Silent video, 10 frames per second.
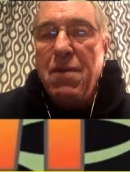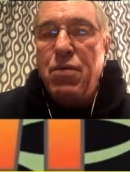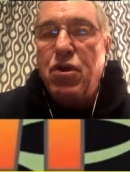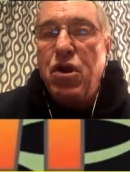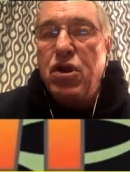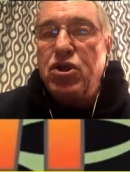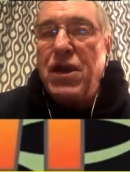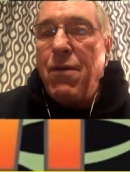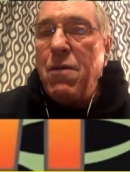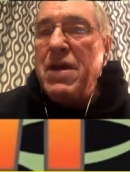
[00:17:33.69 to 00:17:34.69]
because
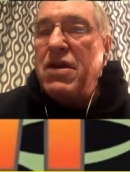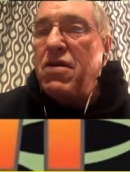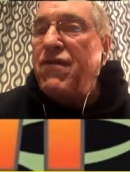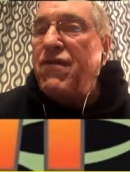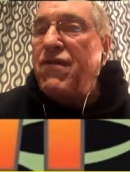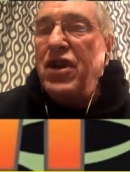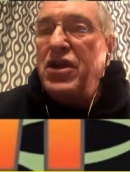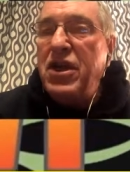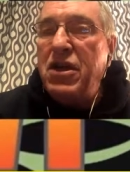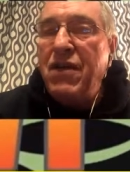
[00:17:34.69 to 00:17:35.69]
that would be
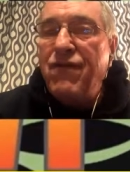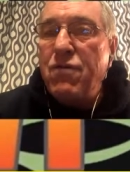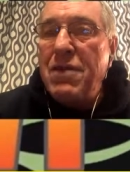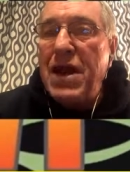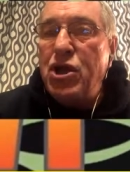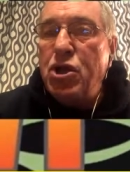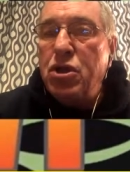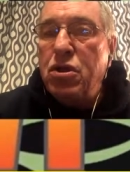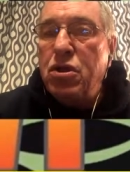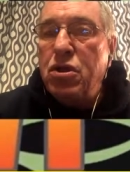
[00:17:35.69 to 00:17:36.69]
conflicting
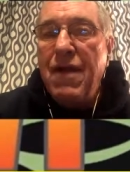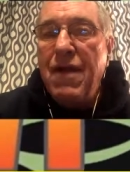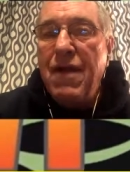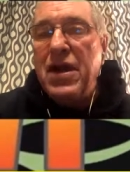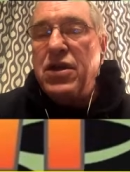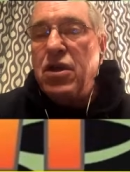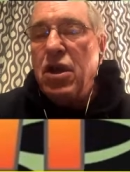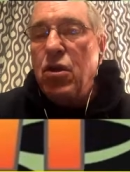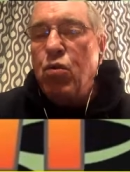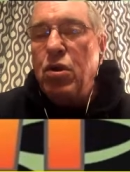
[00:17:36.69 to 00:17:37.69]
information that
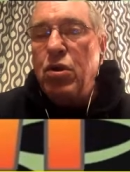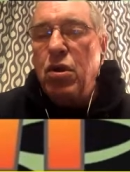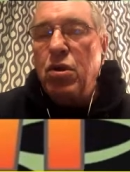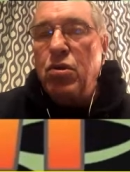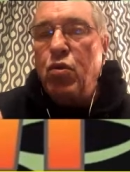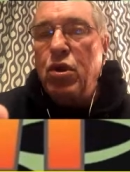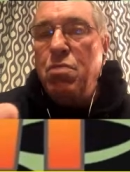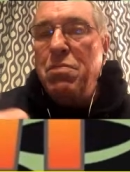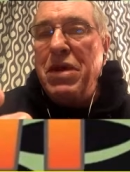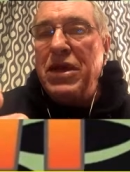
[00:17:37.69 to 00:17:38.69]
would
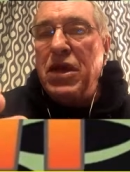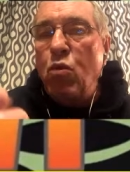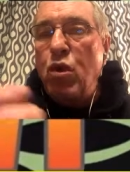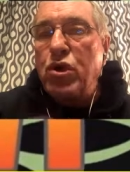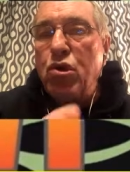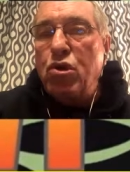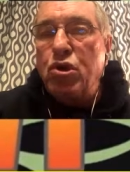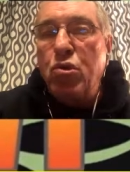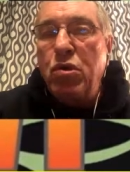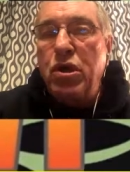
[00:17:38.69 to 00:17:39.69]
mean that what they're
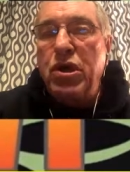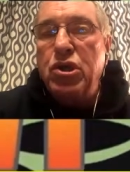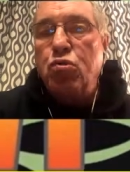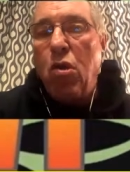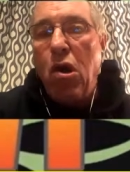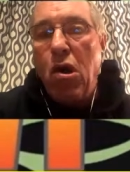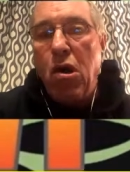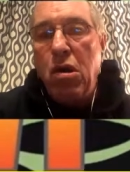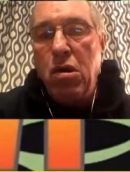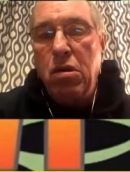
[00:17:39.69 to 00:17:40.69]
doing is
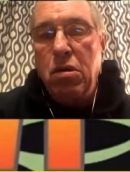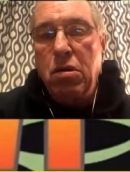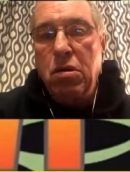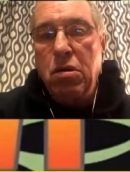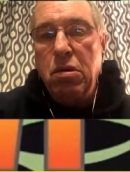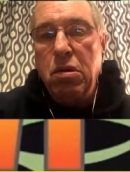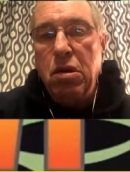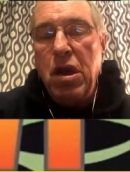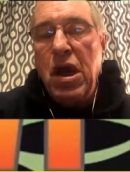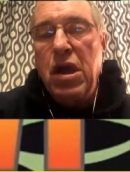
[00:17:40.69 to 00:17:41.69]
wrong,
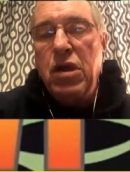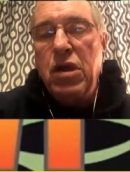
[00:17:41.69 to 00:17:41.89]
and so